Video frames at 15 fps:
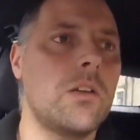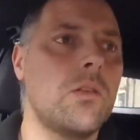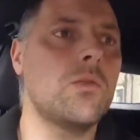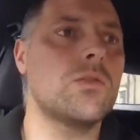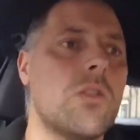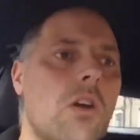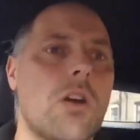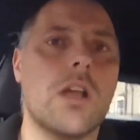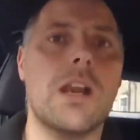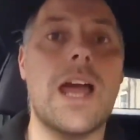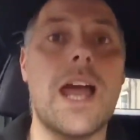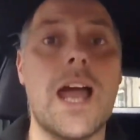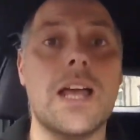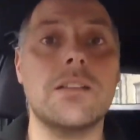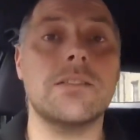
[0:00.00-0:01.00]
who's got
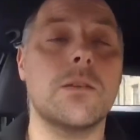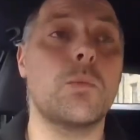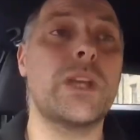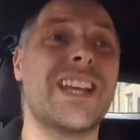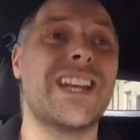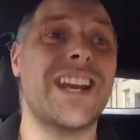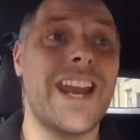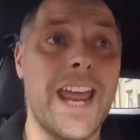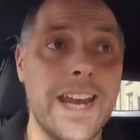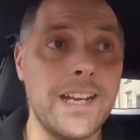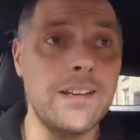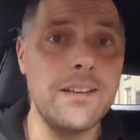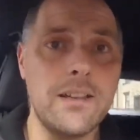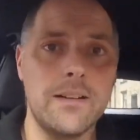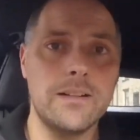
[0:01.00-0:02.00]
glass that we can
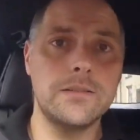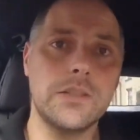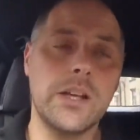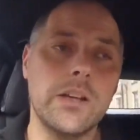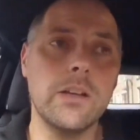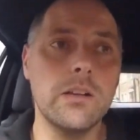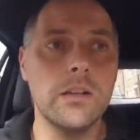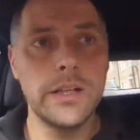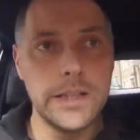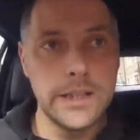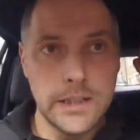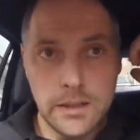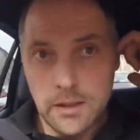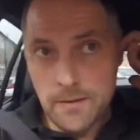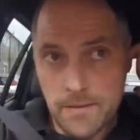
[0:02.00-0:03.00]
lend until
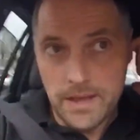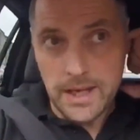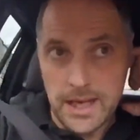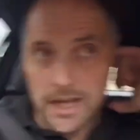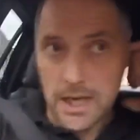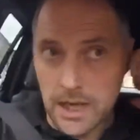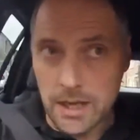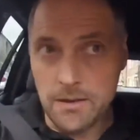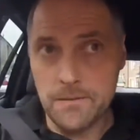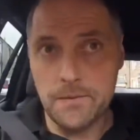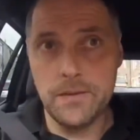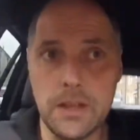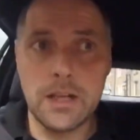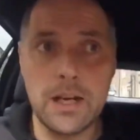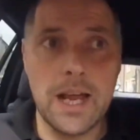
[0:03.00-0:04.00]

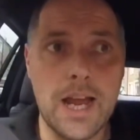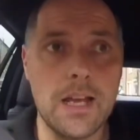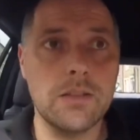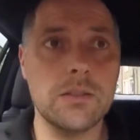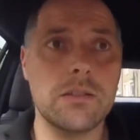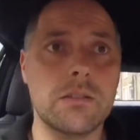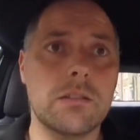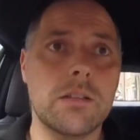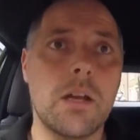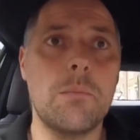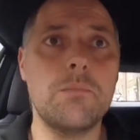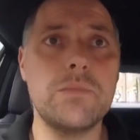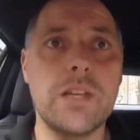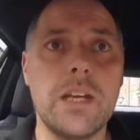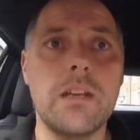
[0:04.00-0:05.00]
the glass
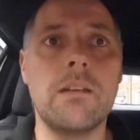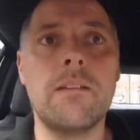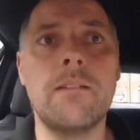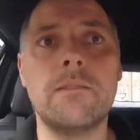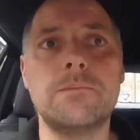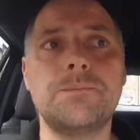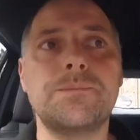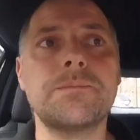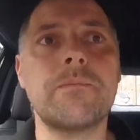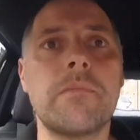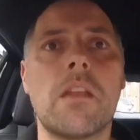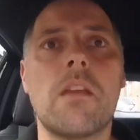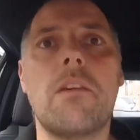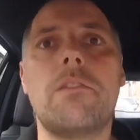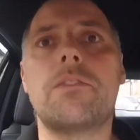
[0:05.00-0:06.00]
comes in
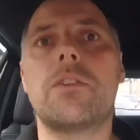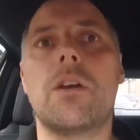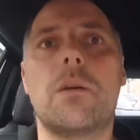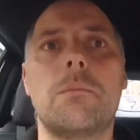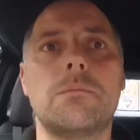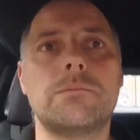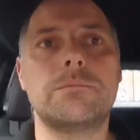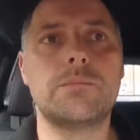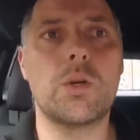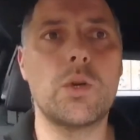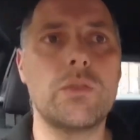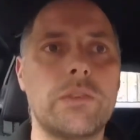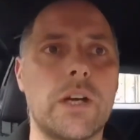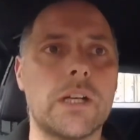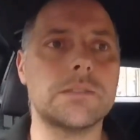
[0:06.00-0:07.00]
from
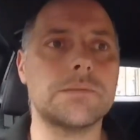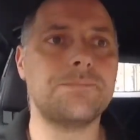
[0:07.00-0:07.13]
Prover,